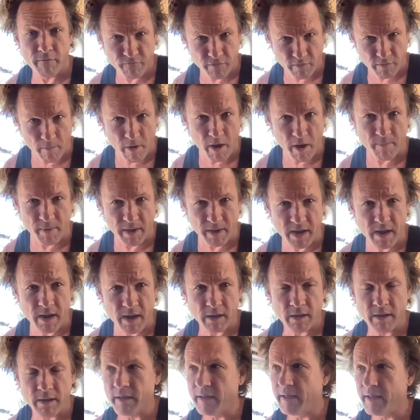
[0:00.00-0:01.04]
for my money.
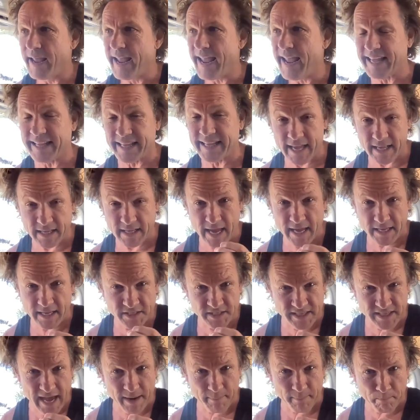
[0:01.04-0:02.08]
It, it,
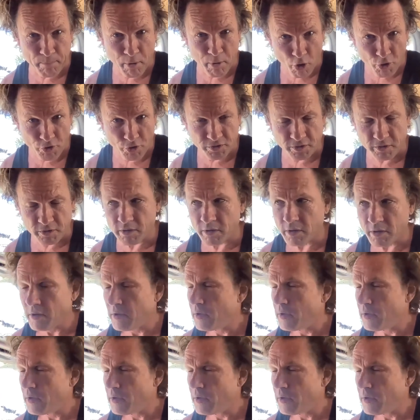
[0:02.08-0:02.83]
it's that potent.